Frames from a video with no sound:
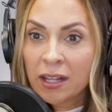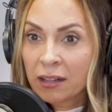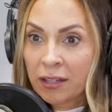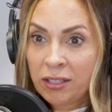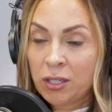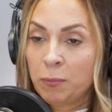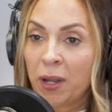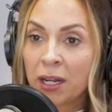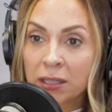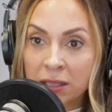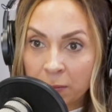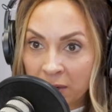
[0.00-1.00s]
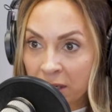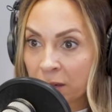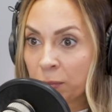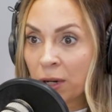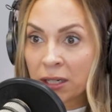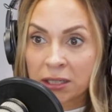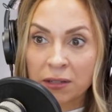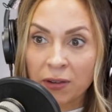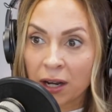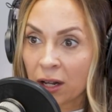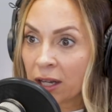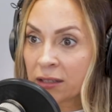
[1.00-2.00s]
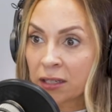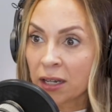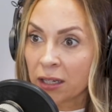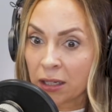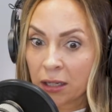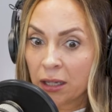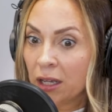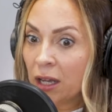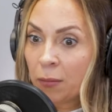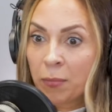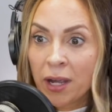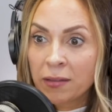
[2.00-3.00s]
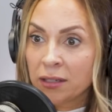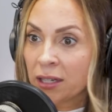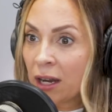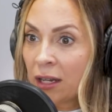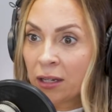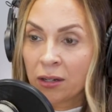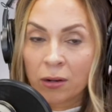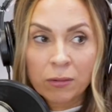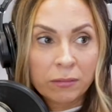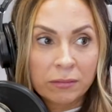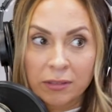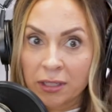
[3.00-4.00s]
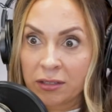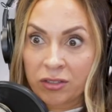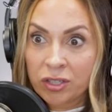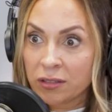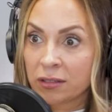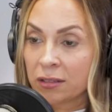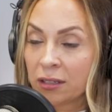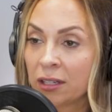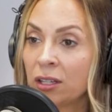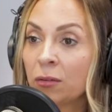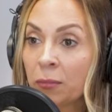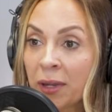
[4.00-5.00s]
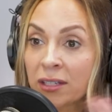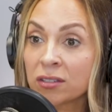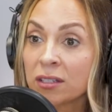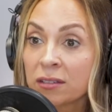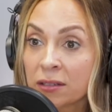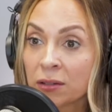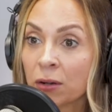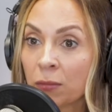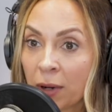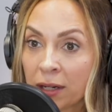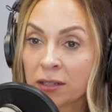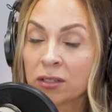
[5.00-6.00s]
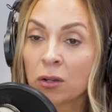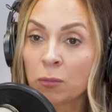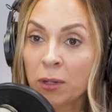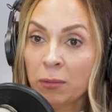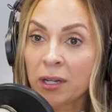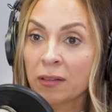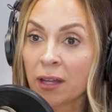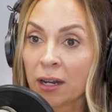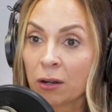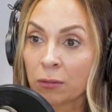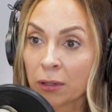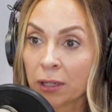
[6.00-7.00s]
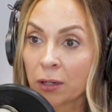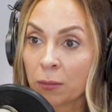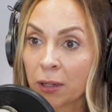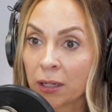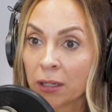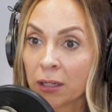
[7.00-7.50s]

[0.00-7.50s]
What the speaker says: Like to pay somebody to press the vinyl, it's like by the time, it's just, it makes zero money. So we weeded that out really quick.